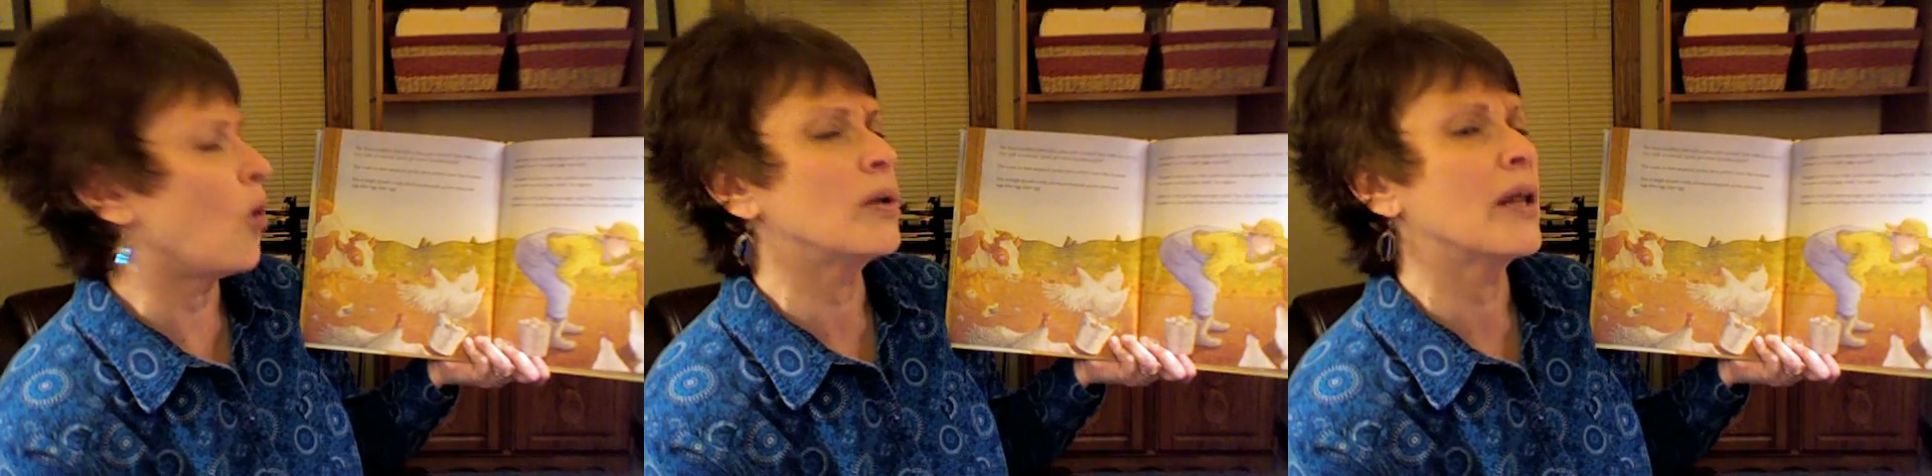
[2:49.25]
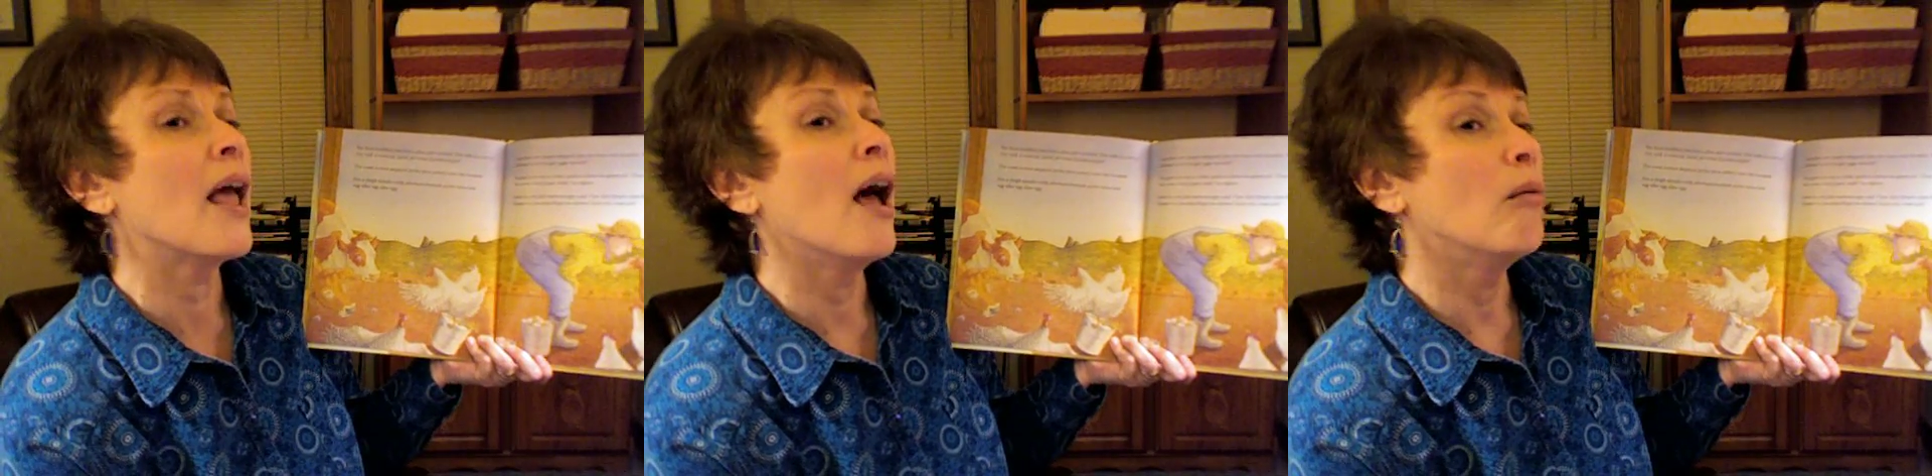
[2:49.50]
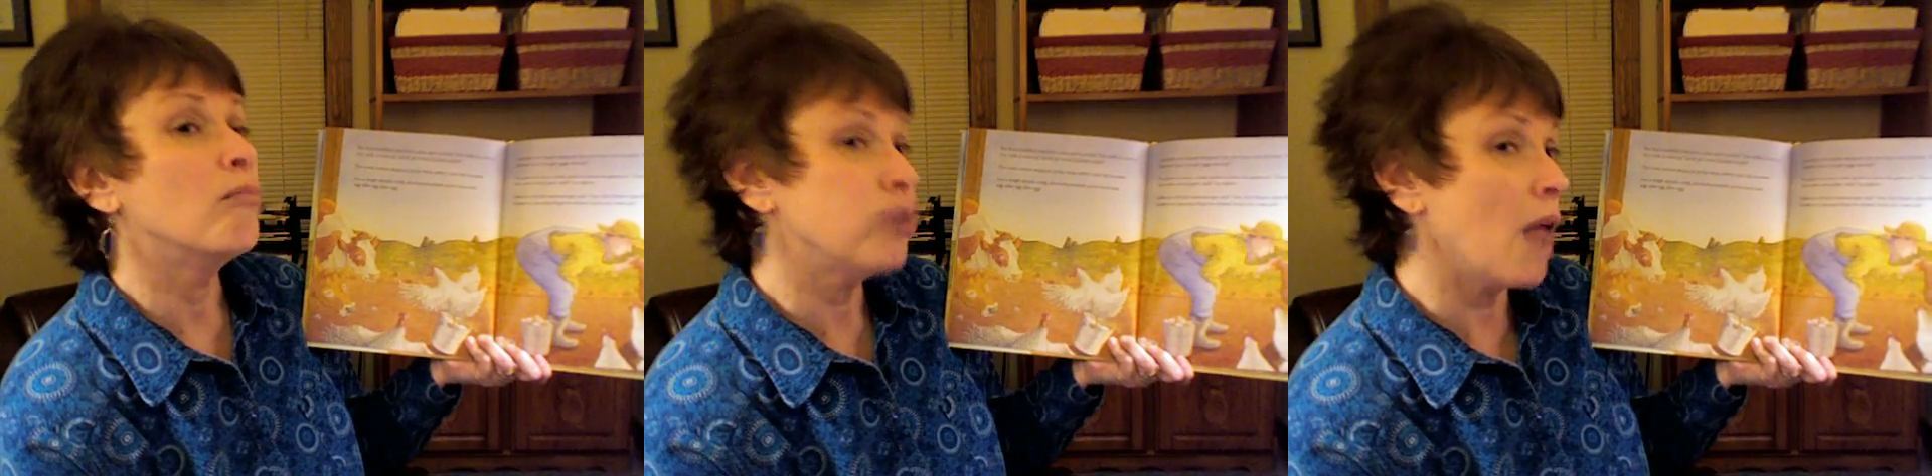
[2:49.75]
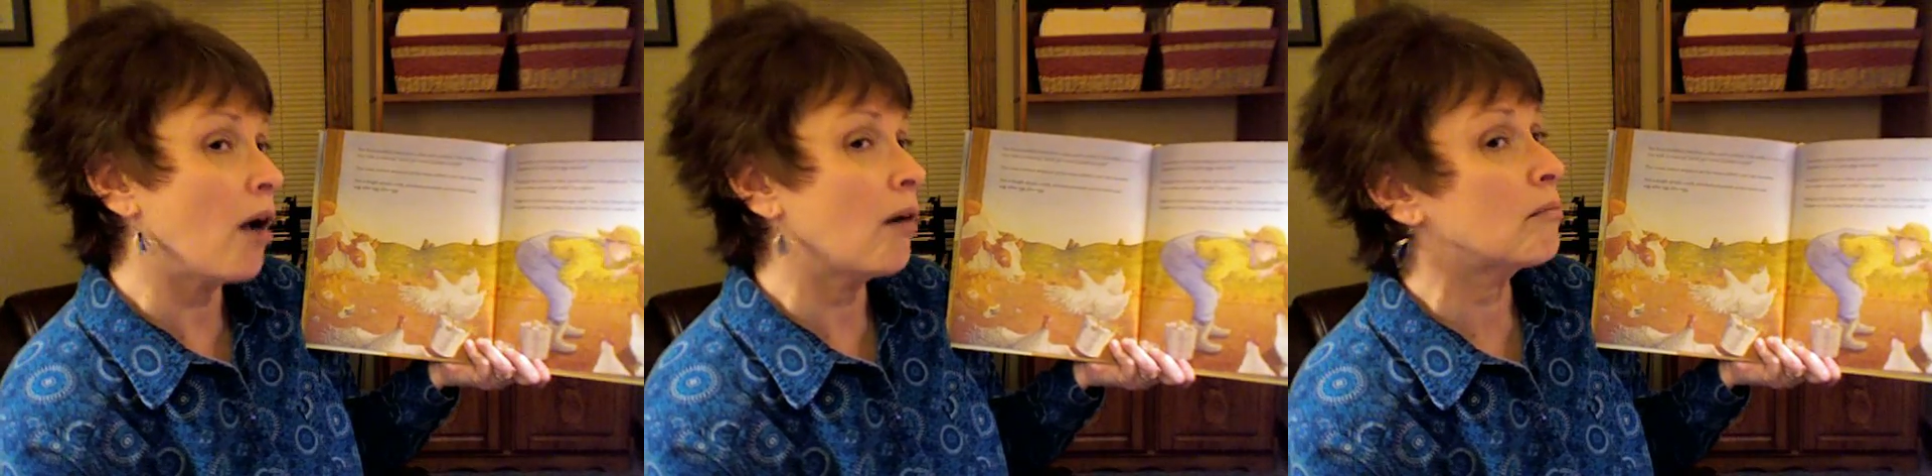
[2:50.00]
only
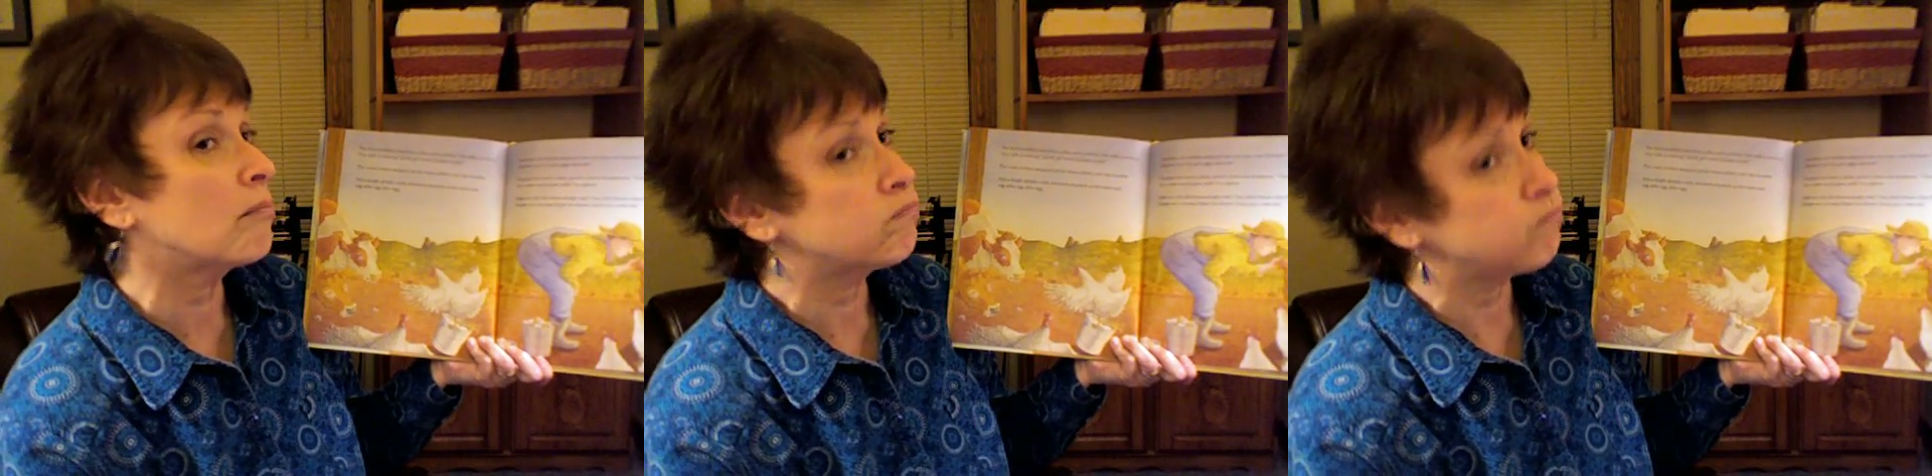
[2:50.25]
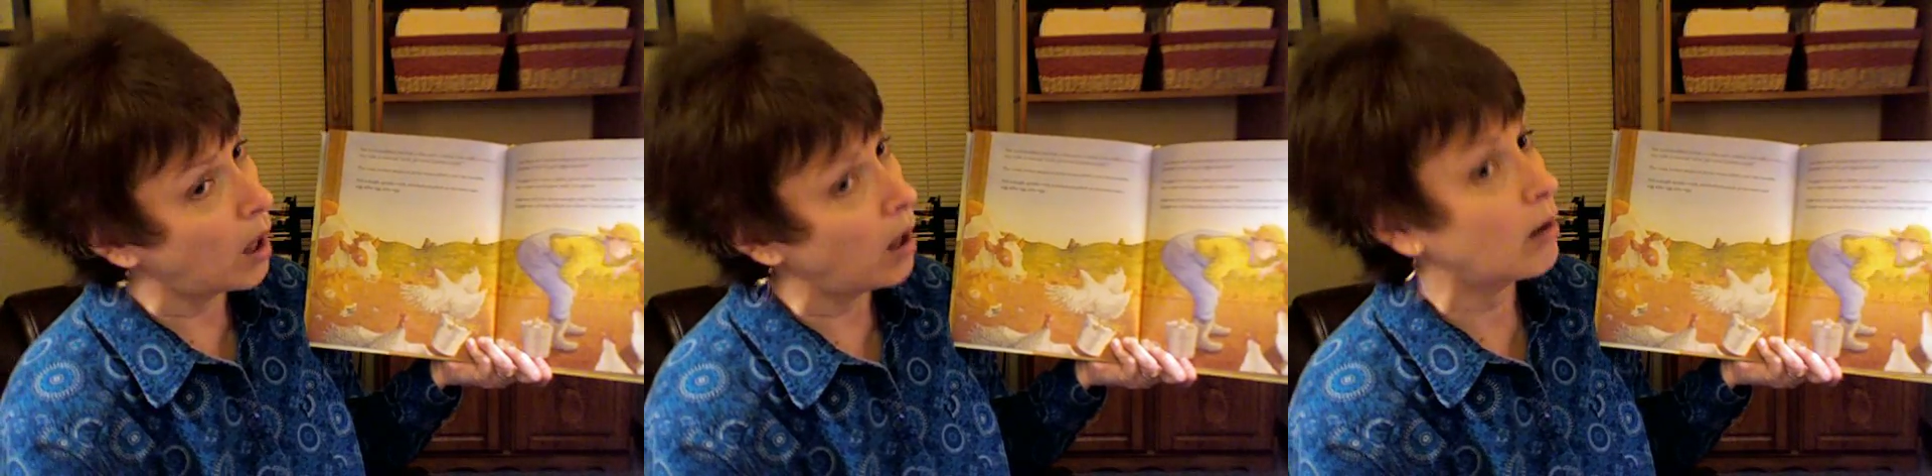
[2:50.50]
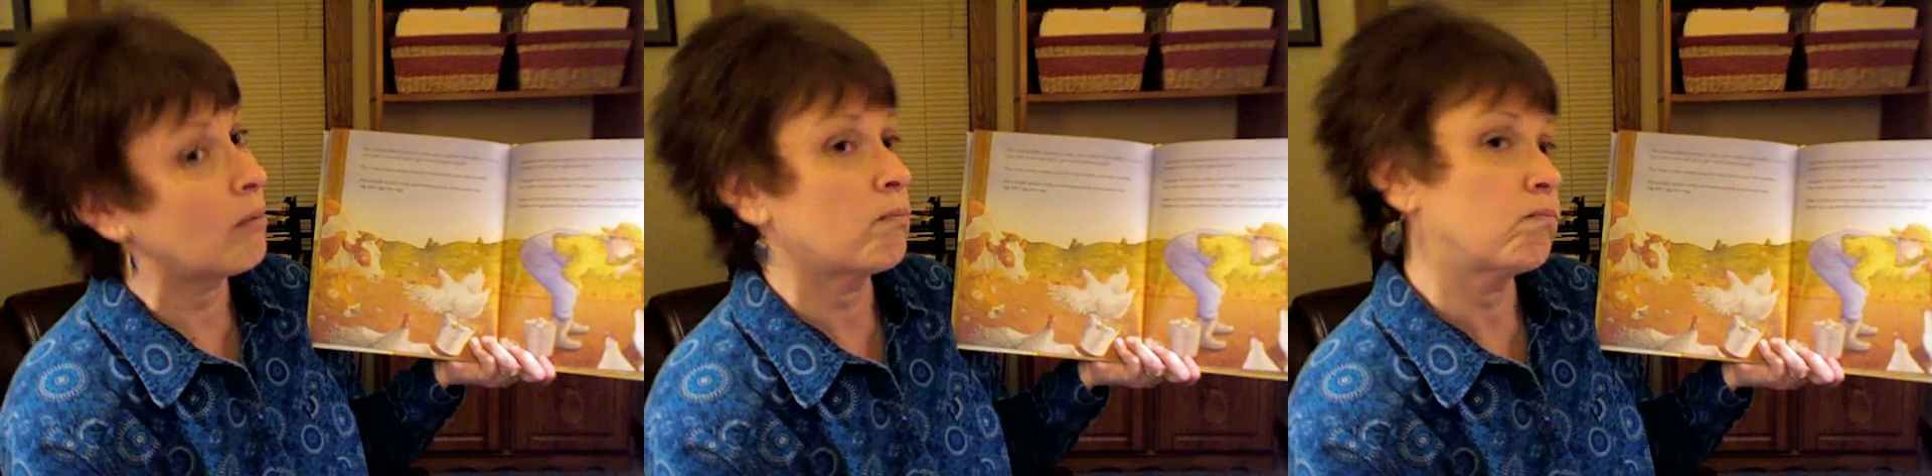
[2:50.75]
plunk, plunk,